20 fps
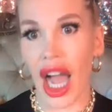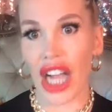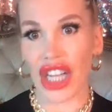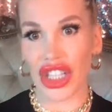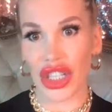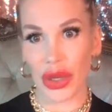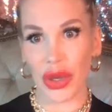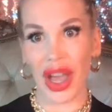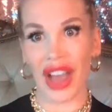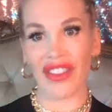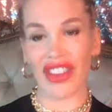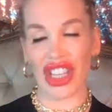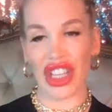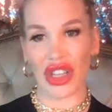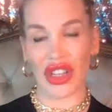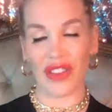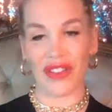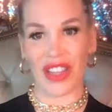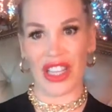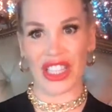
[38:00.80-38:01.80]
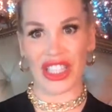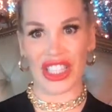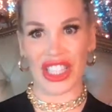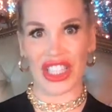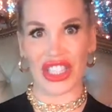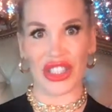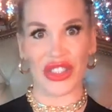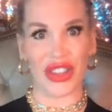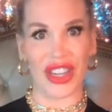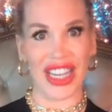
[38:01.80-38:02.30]
I do have a
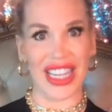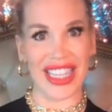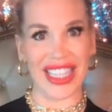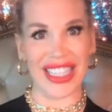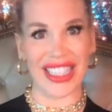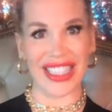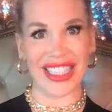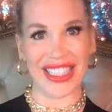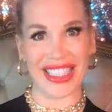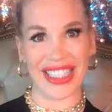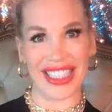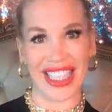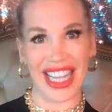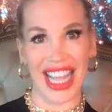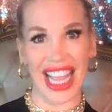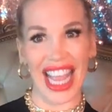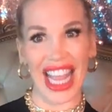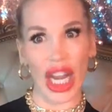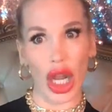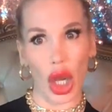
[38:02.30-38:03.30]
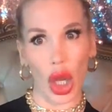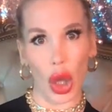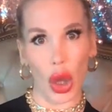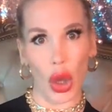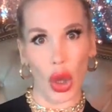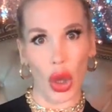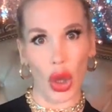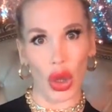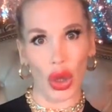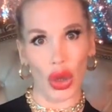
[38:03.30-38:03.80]
university degree in
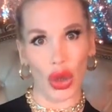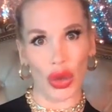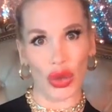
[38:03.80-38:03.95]
law.